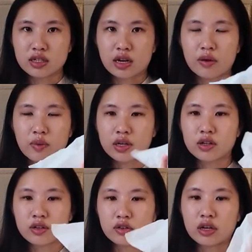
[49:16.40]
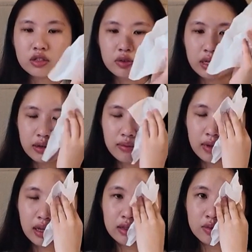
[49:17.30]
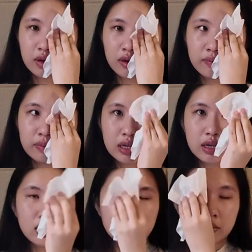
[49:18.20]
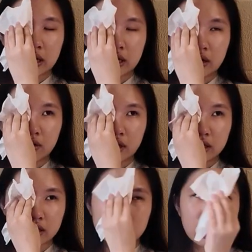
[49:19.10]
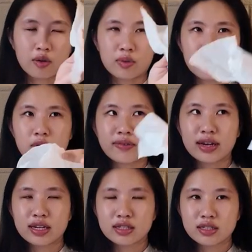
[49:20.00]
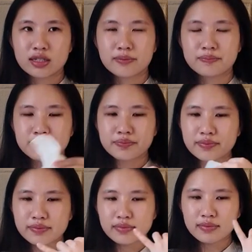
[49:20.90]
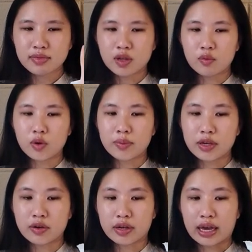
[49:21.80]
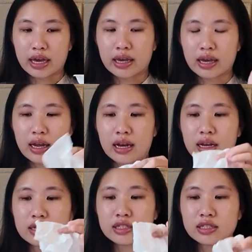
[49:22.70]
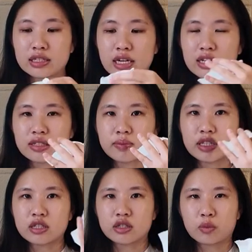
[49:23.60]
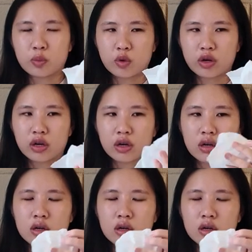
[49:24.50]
I want her to graduate as well. But I know, like, just how we were raised will be okay. And she has me to support her